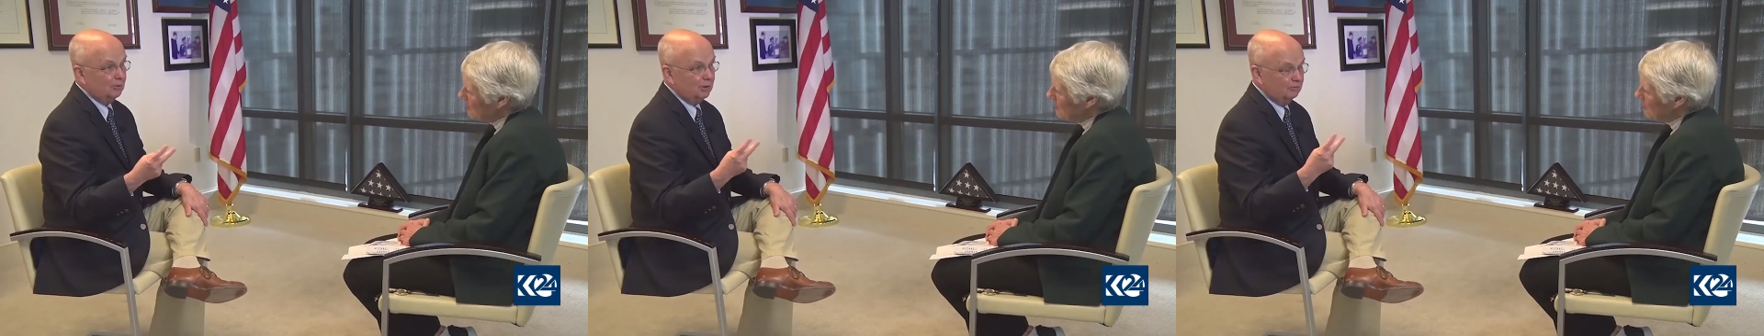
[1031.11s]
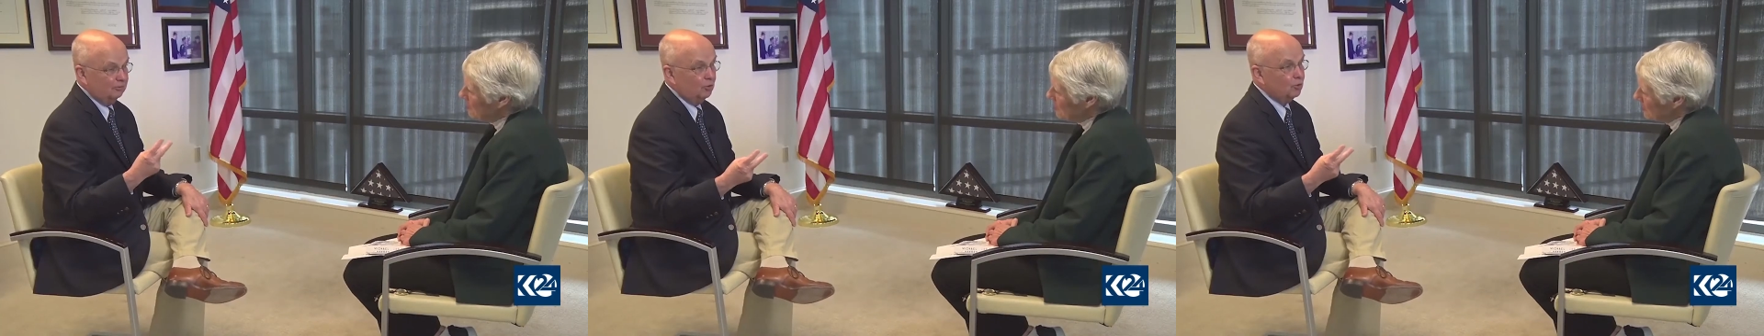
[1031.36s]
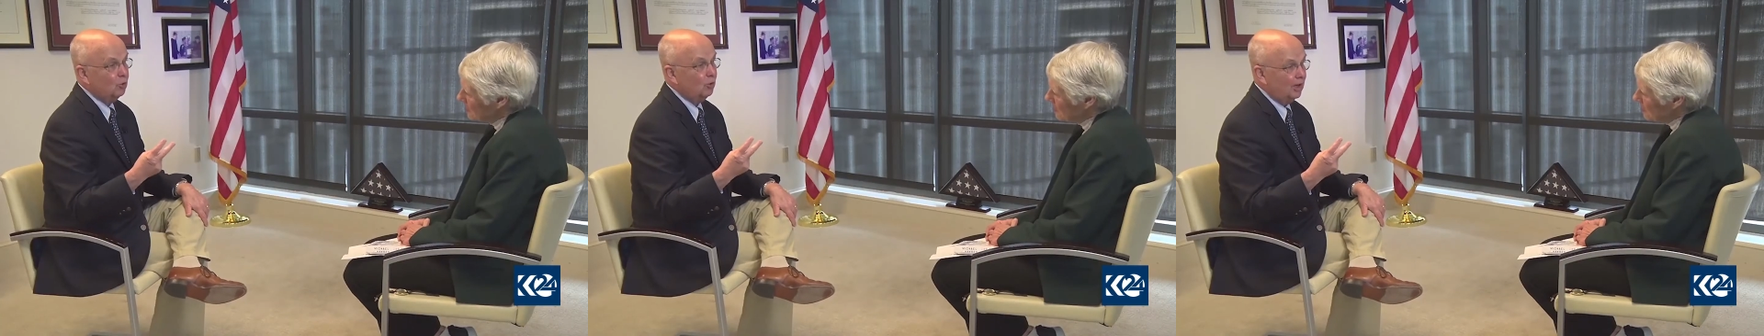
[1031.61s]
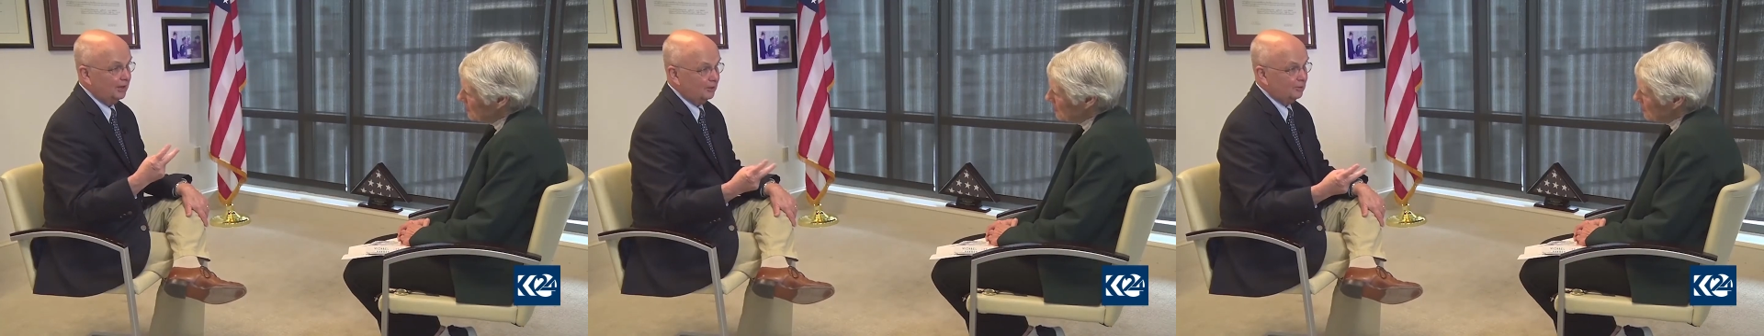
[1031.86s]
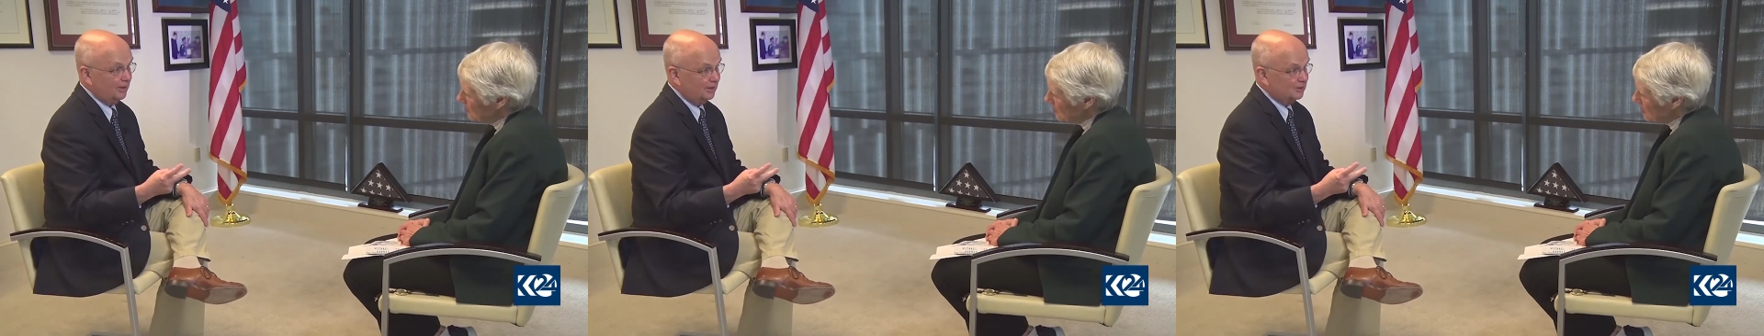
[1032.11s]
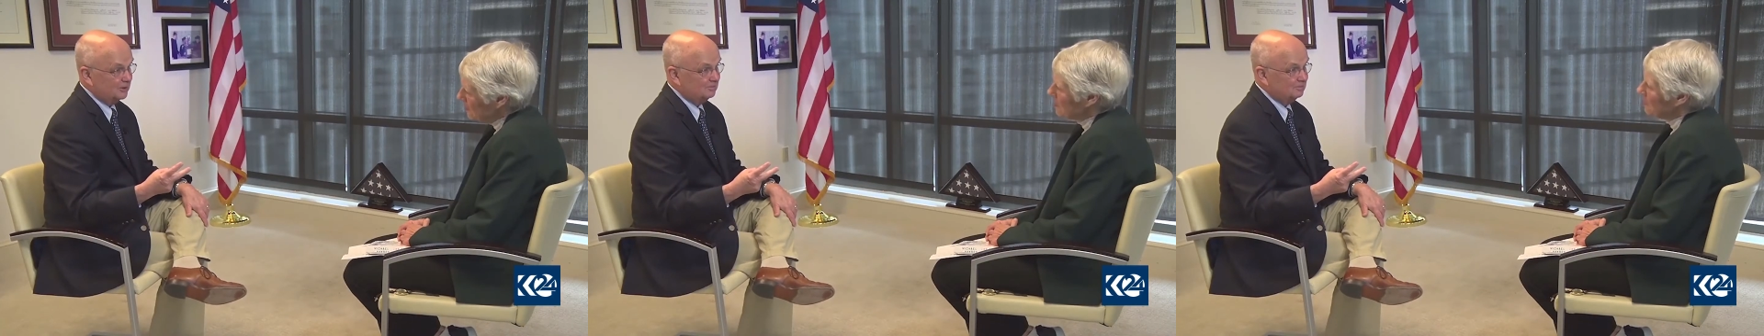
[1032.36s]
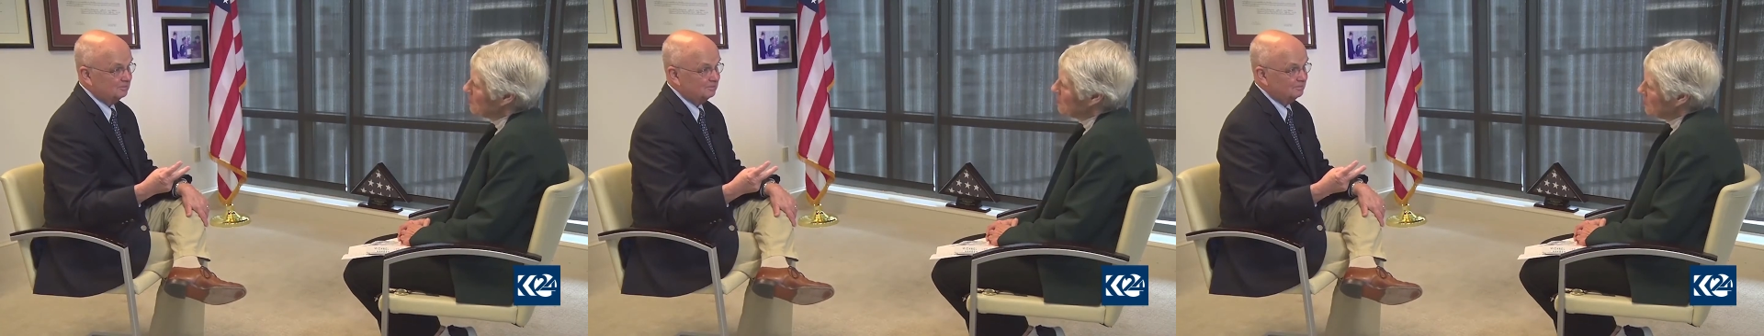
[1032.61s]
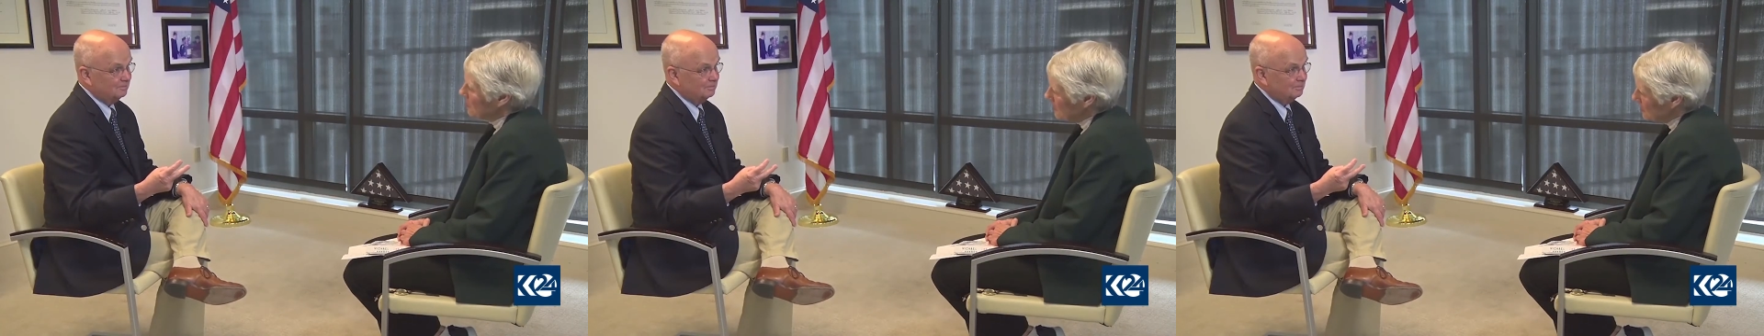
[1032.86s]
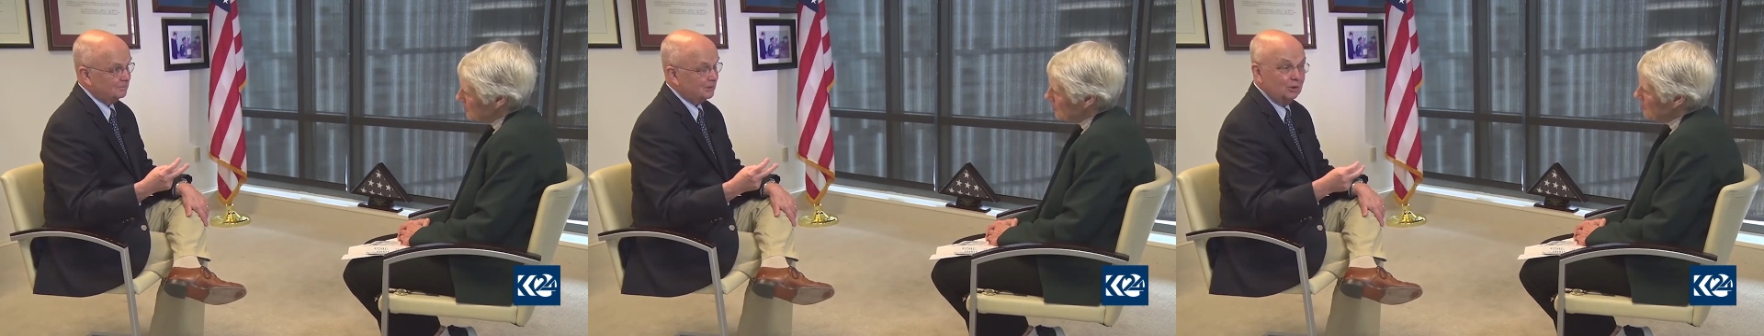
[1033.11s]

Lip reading: of local autocrats. And